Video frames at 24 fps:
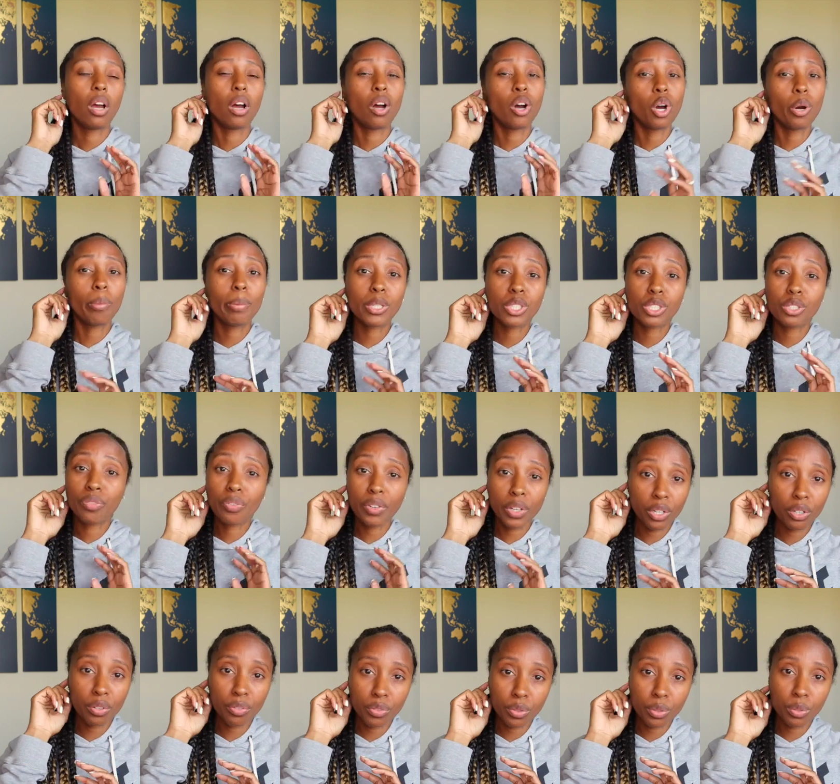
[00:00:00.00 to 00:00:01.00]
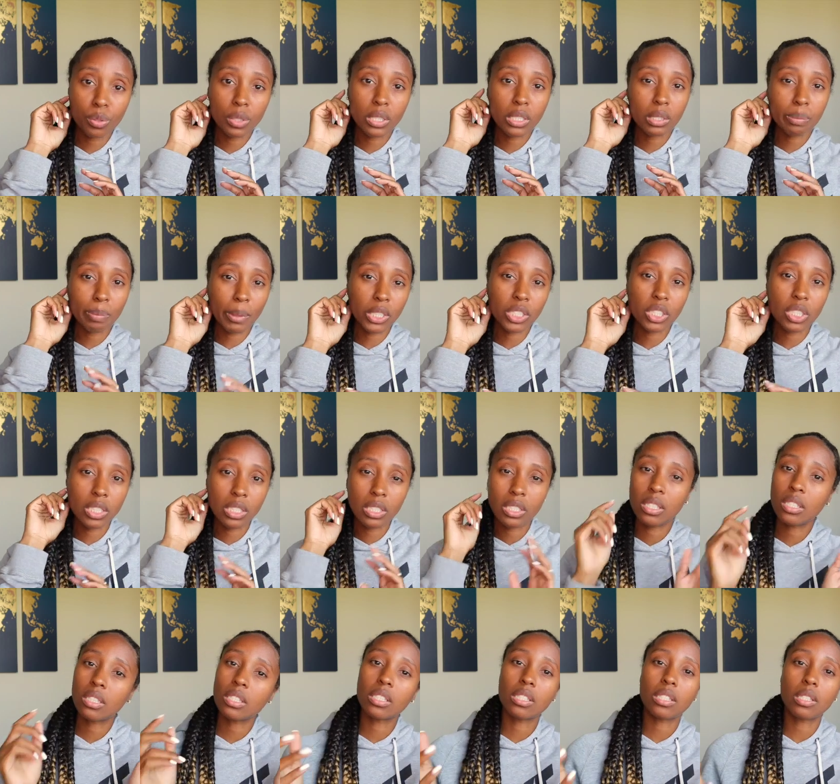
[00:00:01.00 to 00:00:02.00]
a whole bunch of finger food, especially
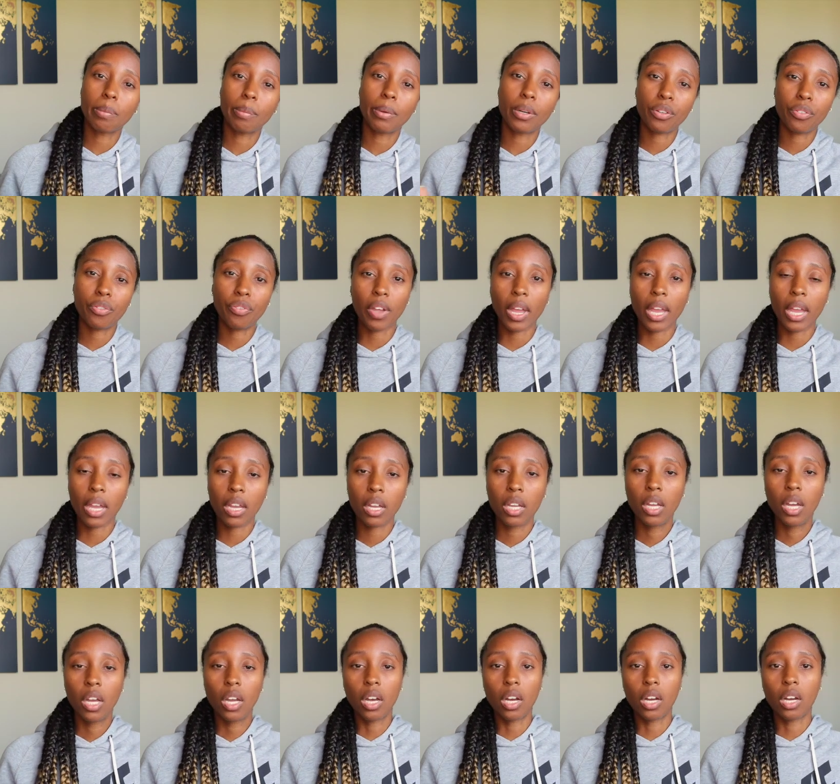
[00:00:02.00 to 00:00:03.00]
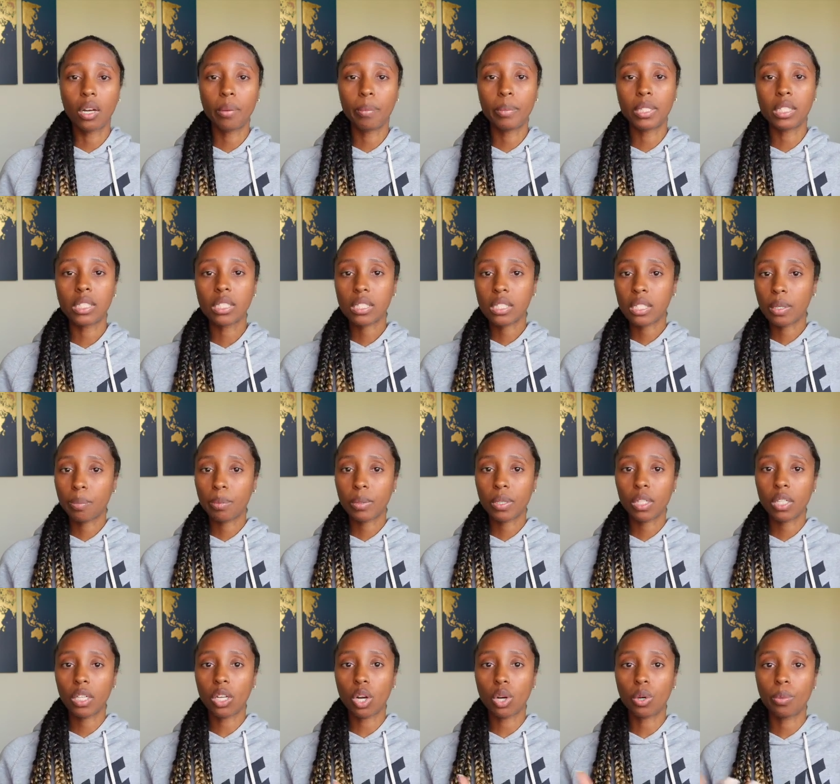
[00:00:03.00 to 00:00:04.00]
since it's the buffet, and it's
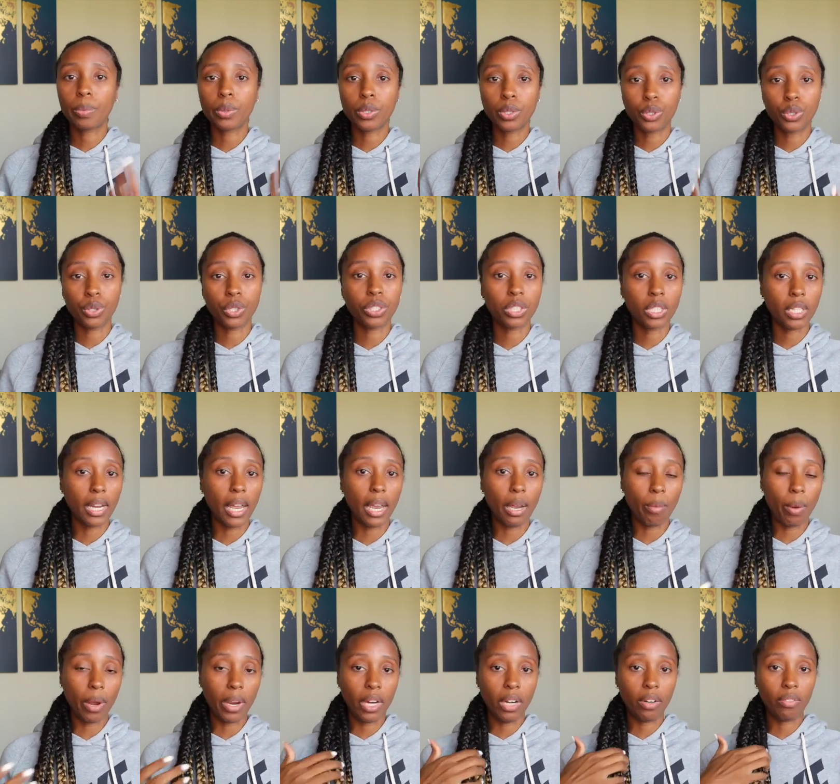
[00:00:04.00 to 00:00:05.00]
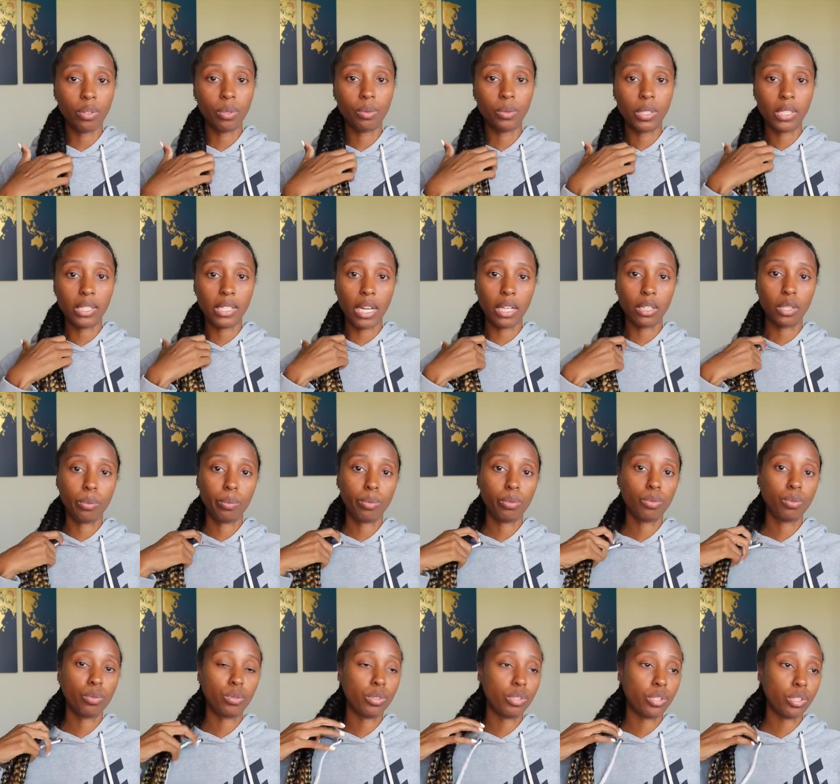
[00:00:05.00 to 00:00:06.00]
typically open during the day while everyone's at the
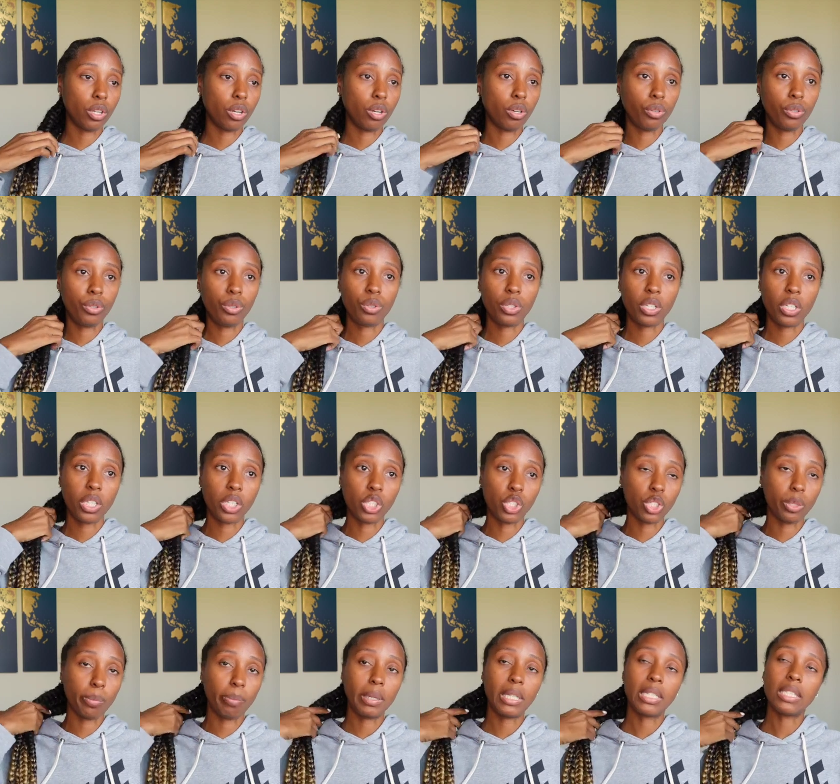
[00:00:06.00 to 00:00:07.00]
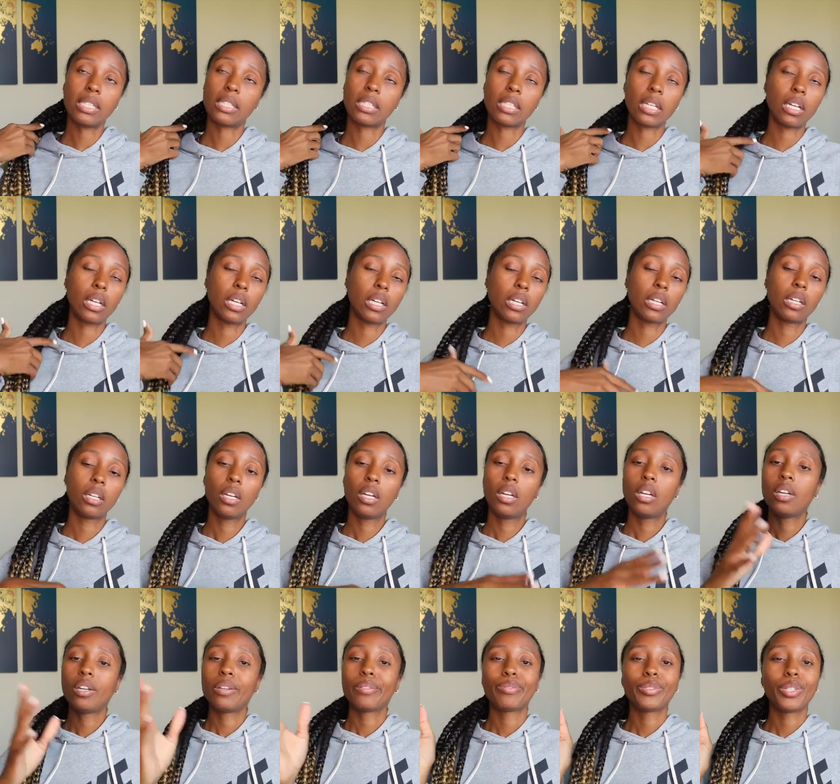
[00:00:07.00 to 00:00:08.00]
pool. So you could get your pizza,
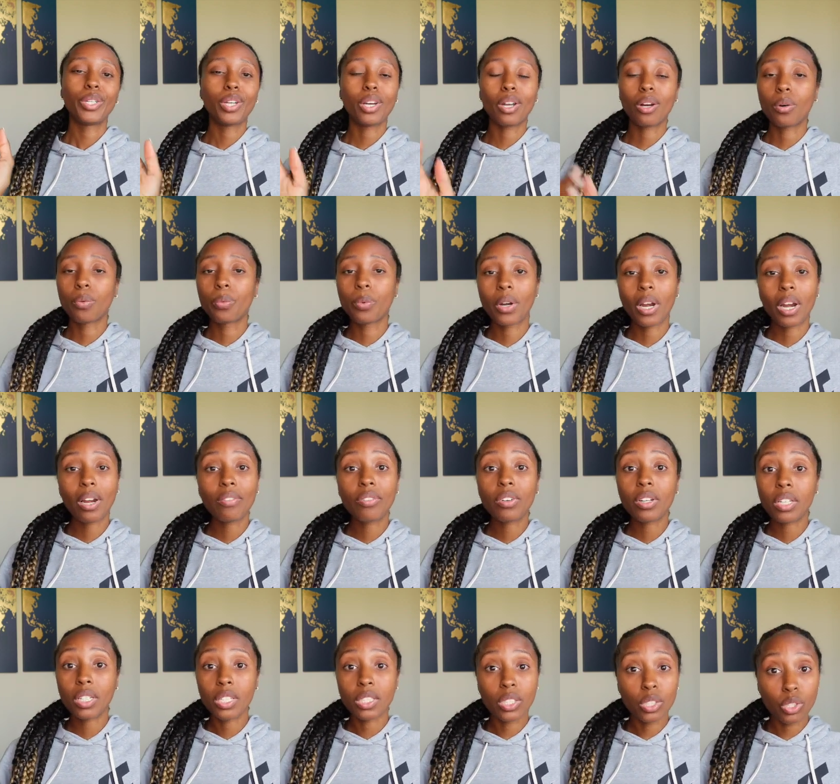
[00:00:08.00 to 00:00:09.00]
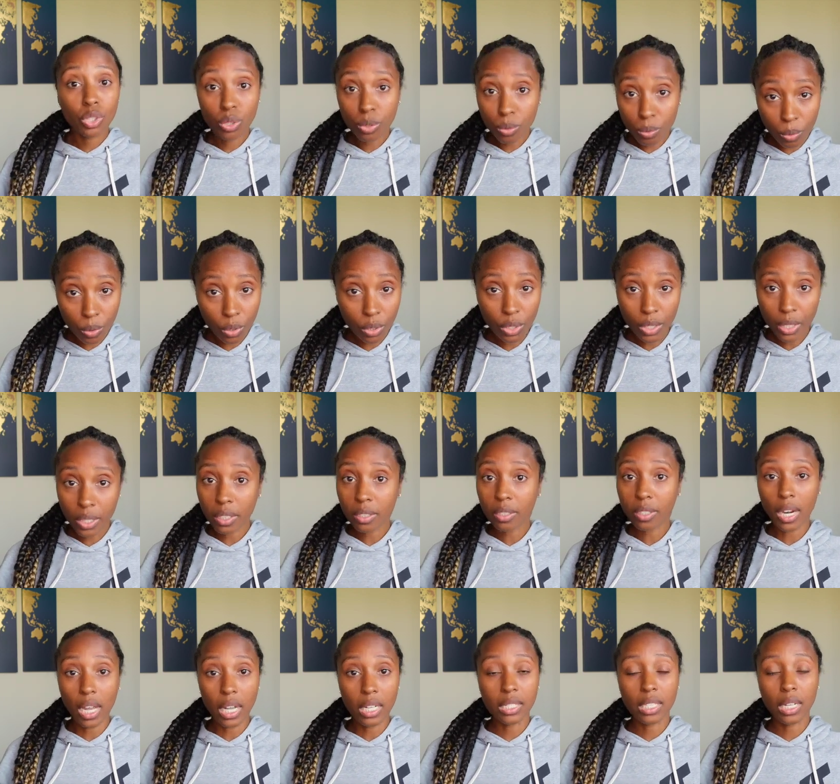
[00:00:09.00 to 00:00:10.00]
you know, whatever it is that you want.
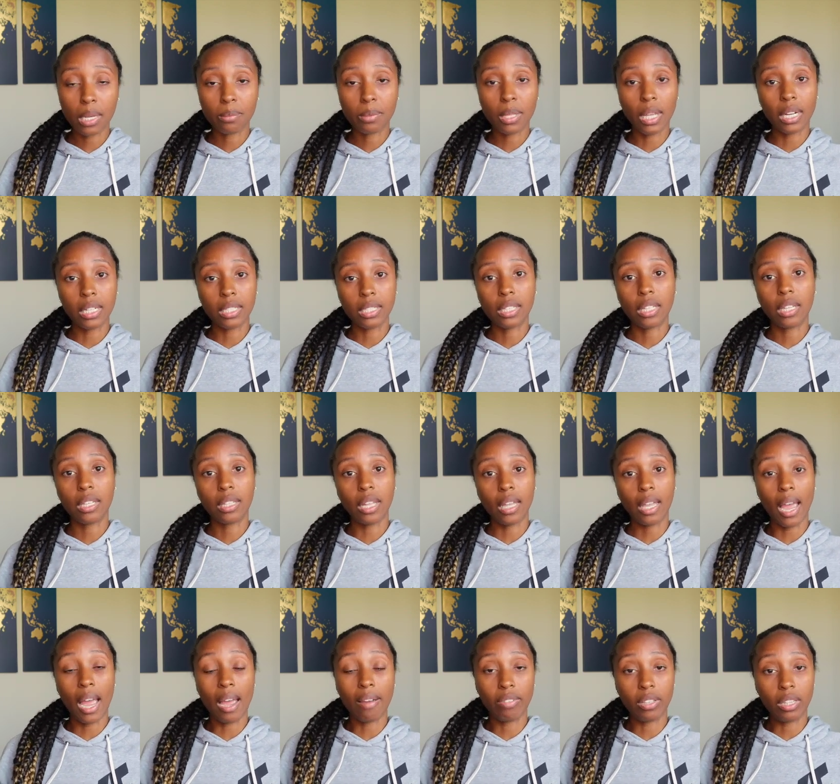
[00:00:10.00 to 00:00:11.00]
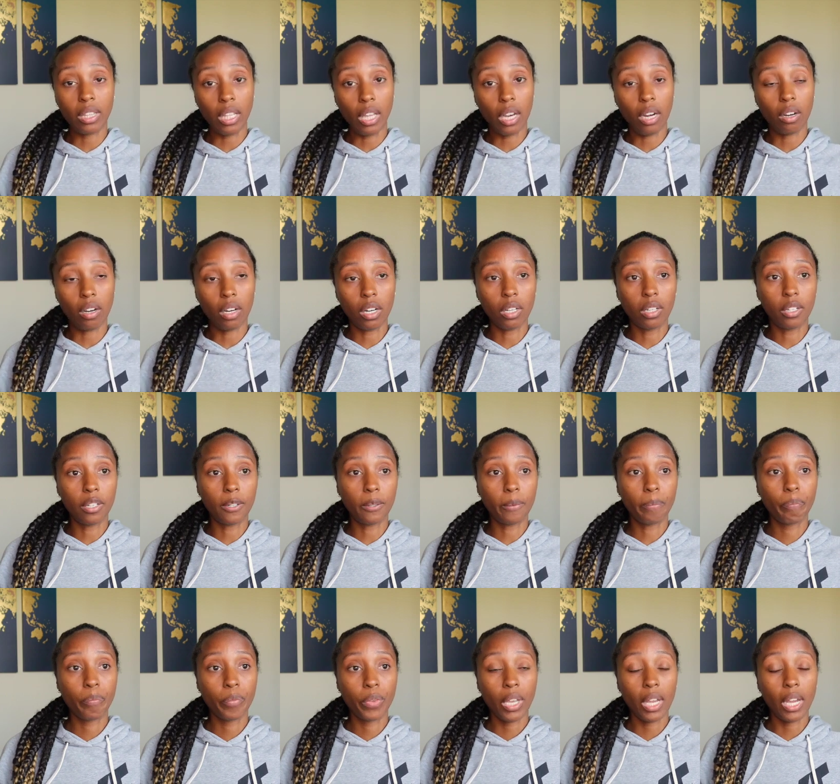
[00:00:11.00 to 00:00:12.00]
9 times out of 10 they have it there.
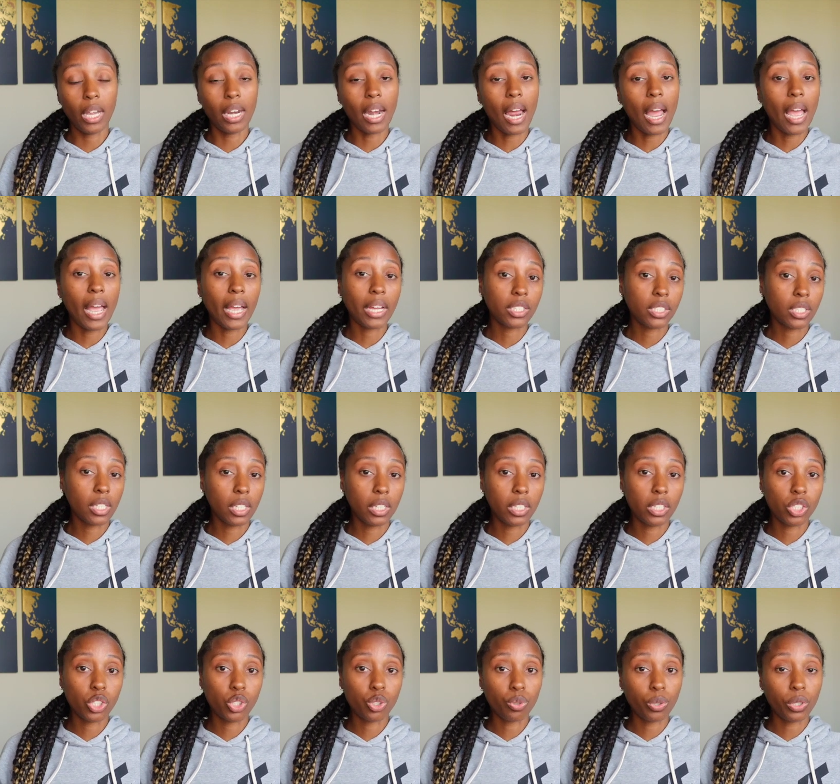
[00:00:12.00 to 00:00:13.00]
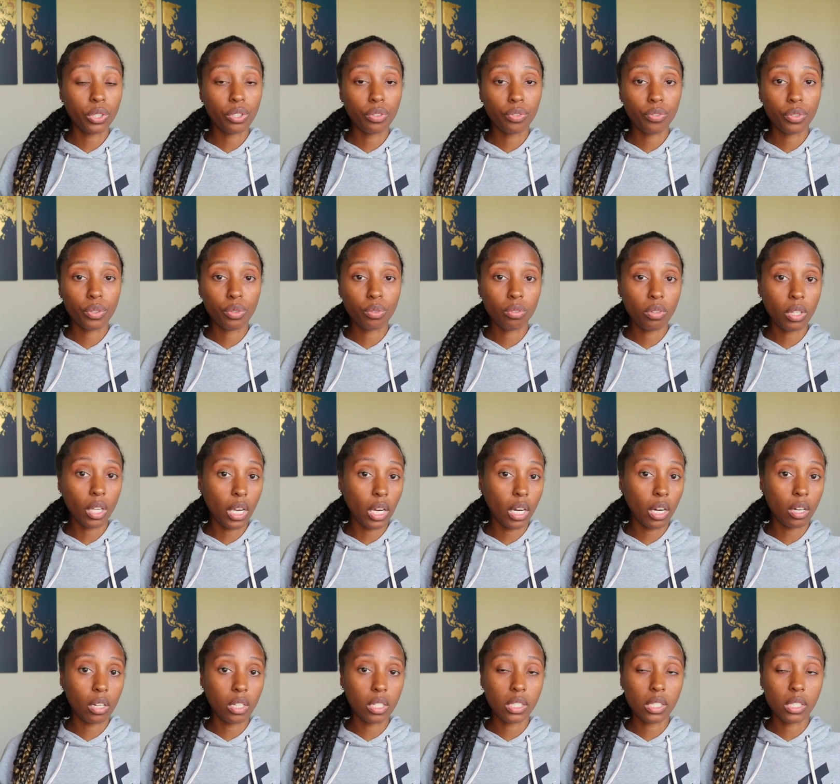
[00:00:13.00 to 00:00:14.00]
And I actually enjoy the food
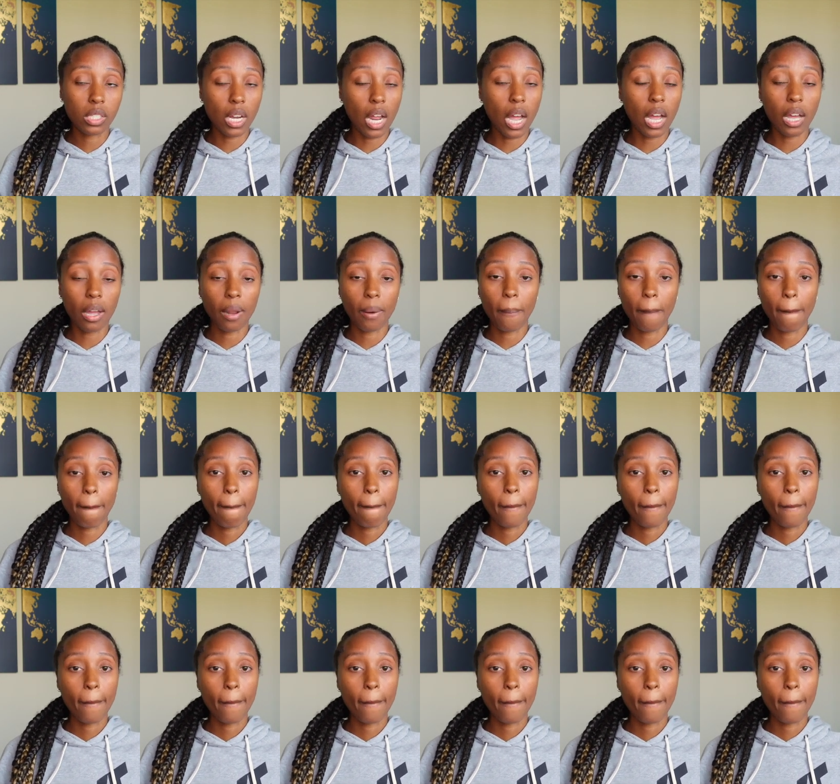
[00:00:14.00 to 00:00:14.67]
there. It's not